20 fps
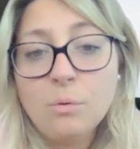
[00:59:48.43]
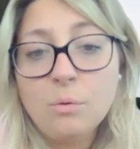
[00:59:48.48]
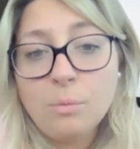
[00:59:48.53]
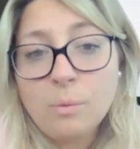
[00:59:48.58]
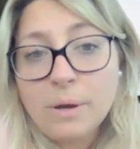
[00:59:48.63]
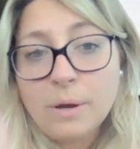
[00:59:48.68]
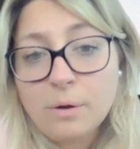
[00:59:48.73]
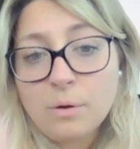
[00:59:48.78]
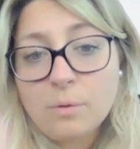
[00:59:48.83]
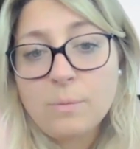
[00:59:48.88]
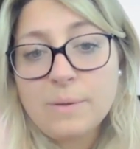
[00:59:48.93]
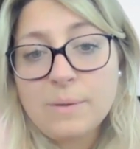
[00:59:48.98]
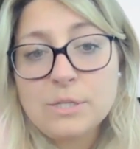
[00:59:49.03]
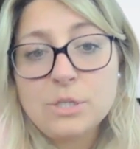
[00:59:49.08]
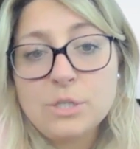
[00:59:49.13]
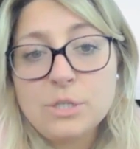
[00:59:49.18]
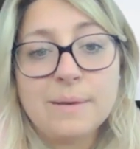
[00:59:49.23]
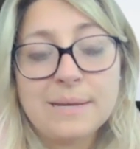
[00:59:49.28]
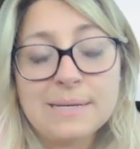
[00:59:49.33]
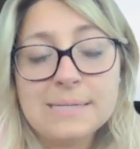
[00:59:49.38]
what are we
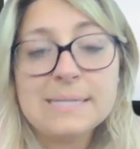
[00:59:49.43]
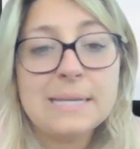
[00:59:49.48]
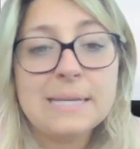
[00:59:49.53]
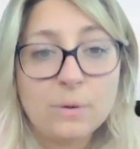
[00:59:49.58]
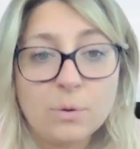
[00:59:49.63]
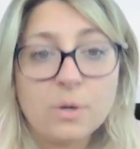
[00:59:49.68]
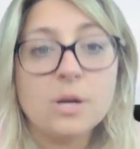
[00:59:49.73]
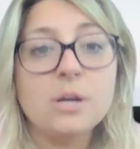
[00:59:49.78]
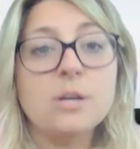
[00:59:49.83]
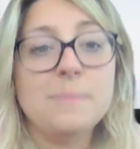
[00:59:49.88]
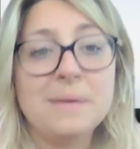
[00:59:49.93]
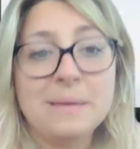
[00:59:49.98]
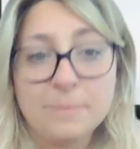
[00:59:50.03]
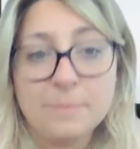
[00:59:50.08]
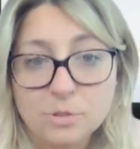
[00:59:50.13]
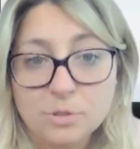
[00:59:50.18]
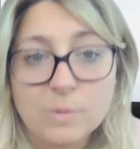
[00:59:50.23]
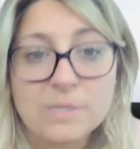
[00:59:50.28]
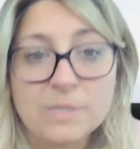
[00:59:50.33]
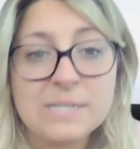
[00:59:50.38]
doing in order to be
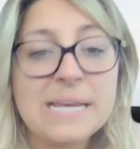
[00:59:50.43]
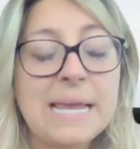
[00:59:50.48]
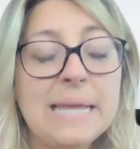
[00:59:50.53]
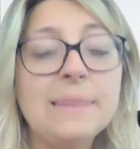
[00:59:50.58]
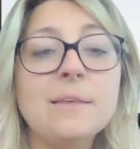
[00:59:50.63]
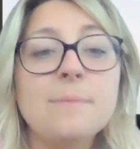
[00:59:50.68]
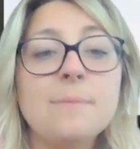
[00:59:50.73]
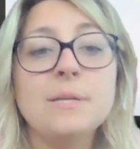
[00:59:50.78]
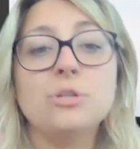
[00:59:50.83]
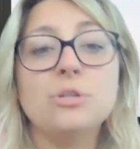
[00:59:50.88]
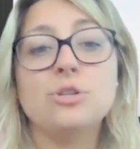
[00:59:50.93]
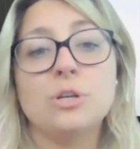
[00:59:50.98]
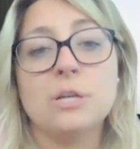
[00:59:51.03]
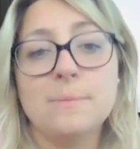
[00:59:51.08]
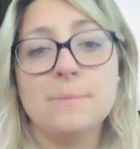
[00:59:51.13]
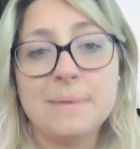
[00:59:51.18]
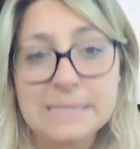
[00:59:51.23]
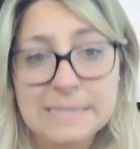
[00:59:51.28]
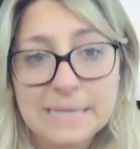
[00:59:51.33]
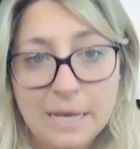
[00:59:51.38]
able to retain them in
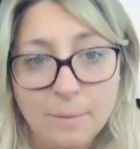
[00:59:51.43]
treatment,